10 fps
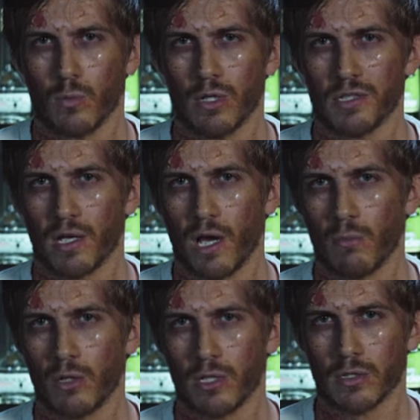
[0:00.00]
we
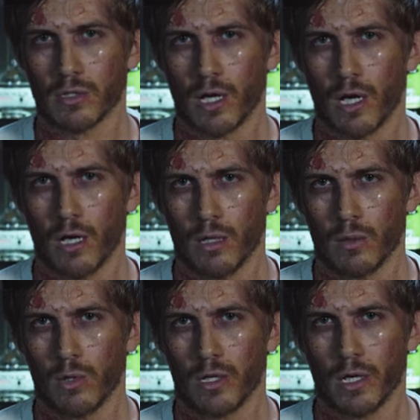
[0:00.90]
zombies, uh,
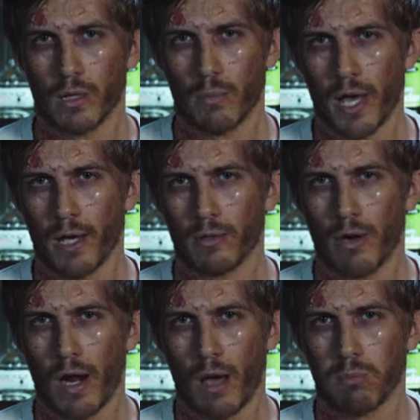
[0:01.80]
we get a bad
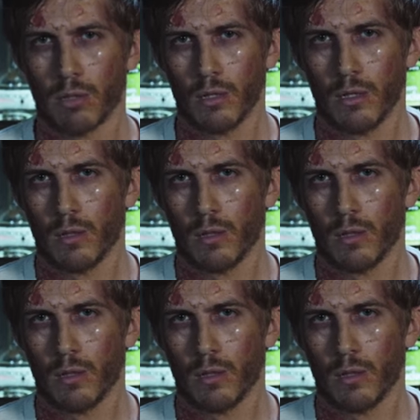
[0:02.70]
rap.